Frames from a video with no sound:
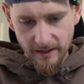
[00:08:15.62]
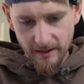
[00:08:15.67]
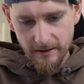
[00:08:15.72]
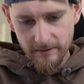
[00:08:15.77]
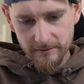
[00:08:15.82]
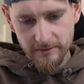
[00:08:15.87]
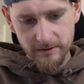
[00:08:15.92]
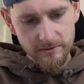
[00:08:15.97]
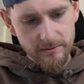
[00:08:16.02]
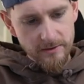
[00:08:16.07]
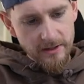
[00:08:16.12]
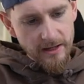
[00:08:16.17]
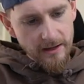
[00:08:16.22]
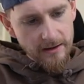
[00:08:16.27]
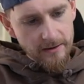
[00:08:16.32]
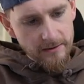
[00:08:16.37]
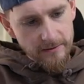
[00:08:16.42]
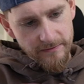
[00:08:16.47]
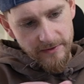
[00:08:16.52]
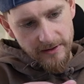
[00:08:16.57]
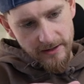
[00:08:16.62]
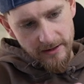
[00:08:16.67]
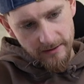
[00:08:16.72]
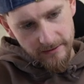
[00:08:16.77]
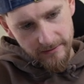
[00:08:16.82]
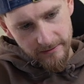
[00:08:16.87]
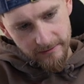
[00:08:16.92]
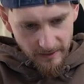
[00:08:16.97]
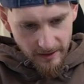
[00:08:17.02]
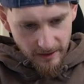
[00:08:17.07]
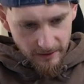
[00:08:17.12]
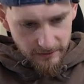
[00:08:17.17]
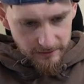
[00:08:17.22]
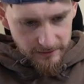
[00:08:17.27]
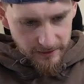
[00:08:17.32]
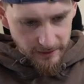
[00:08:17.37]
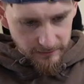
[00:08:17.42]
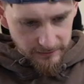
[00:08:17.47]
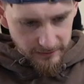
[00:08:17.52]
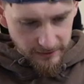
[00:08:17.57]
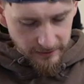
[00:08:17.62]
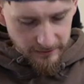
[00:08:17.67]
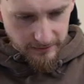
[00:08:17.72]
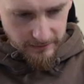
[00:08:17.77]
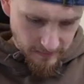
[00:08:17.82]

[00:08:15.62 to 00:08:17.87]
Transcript: How do you get out of there? Oh, you don't.